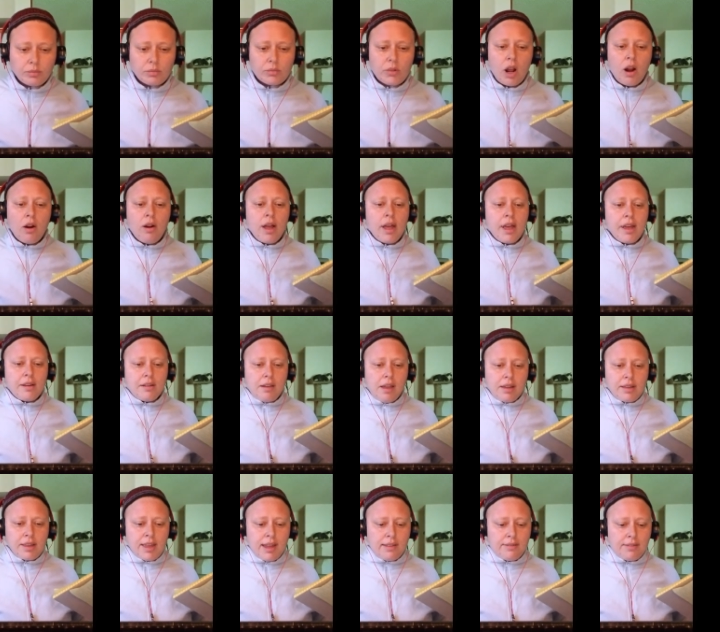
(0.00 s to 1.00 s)
alright,
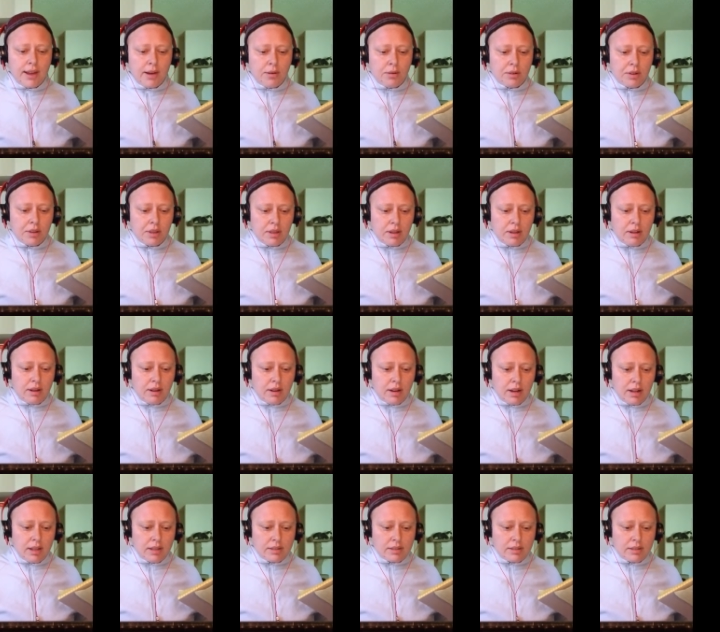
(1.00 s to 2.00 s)
you gave that one to the
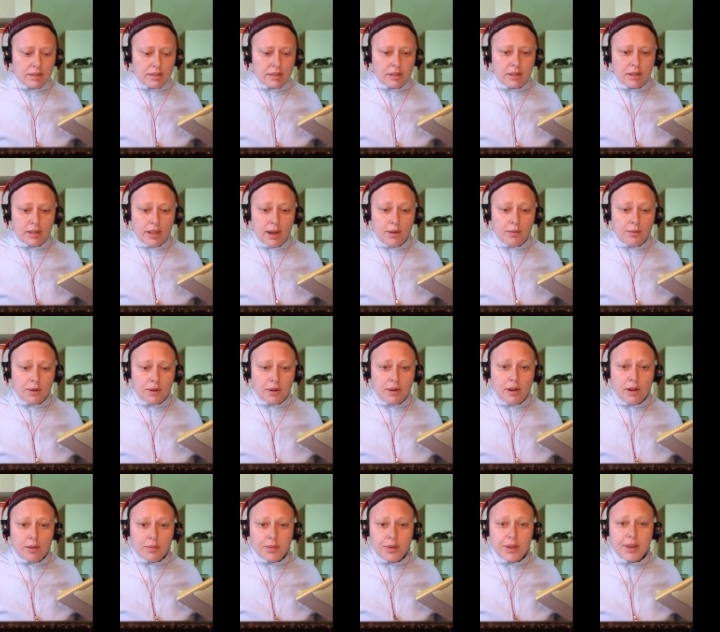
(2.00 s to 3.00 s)
gods. So that one,
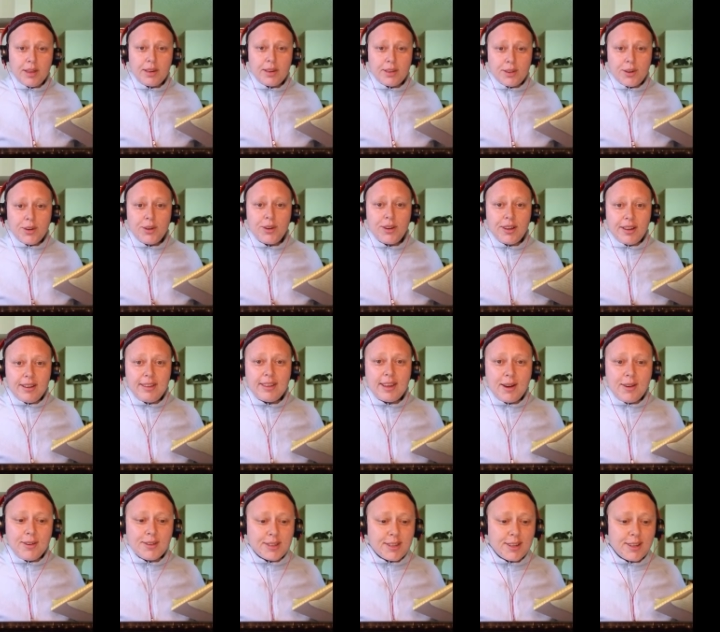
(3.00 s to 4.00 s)
albeit good,
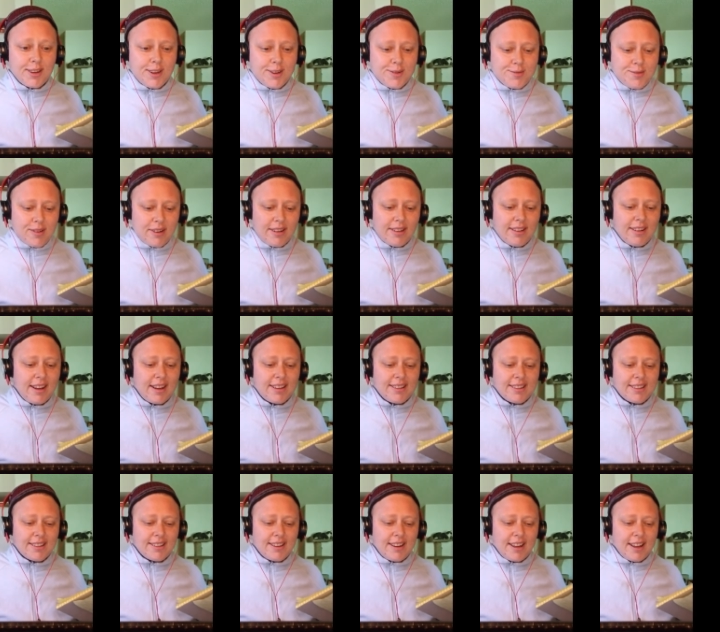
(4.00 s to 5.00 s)
that was a good one. I
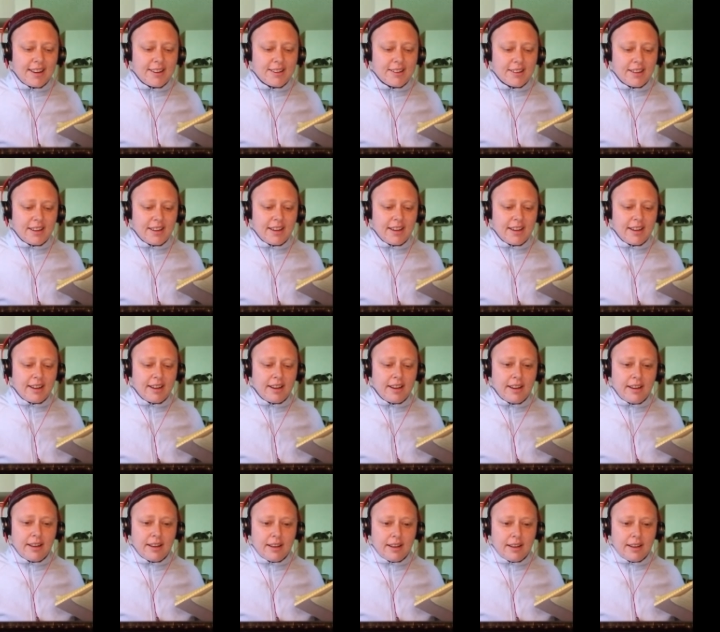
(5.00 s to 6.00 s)
didn't actually
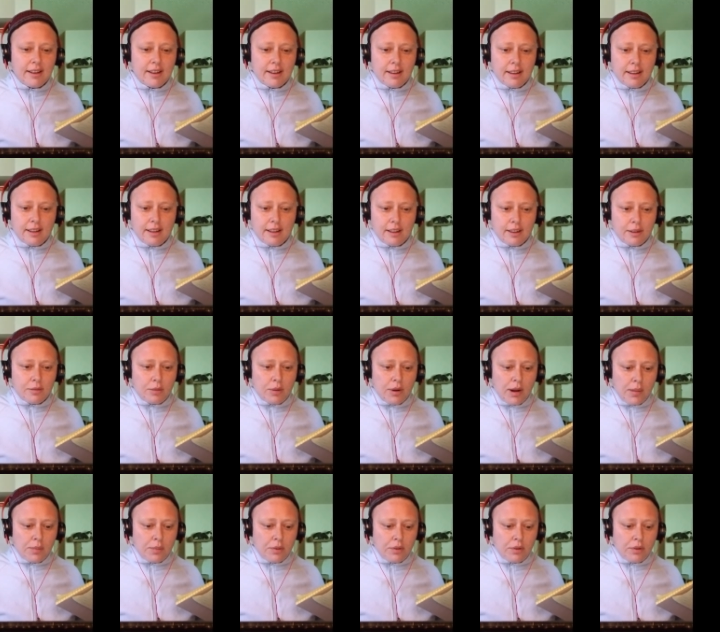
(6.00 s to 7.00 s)
get the
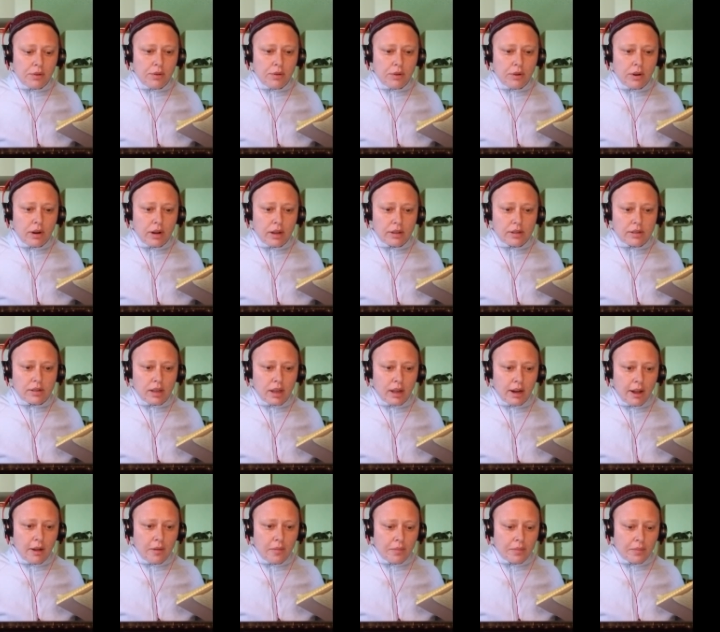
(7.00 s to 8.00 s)
proper recording set
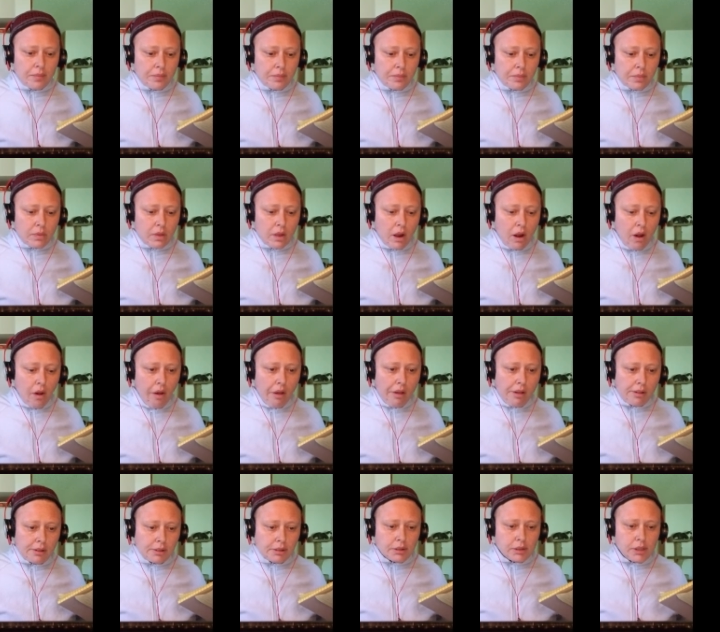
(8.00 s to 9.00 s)
up.
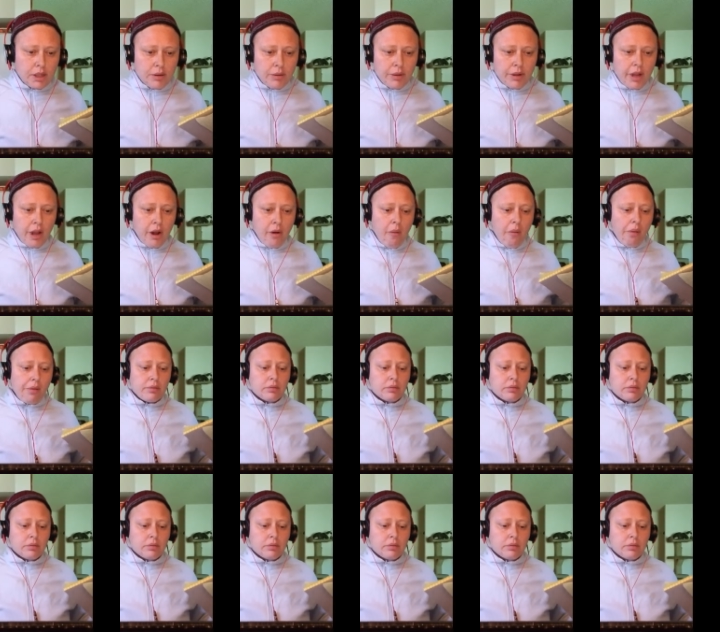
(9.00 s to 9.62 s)
Here we go.